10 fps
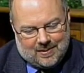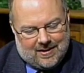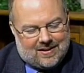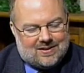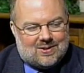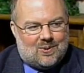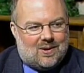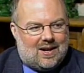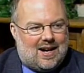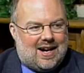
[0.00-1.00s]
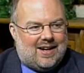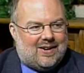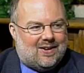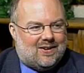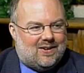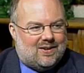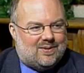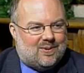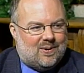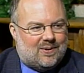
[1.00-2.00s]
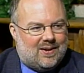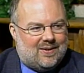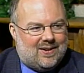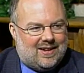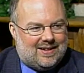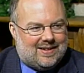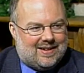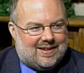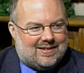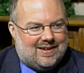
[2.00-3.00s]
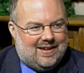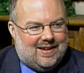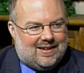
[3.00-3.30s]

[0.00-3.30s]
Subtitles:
Americans score higher on a 4th grade reading test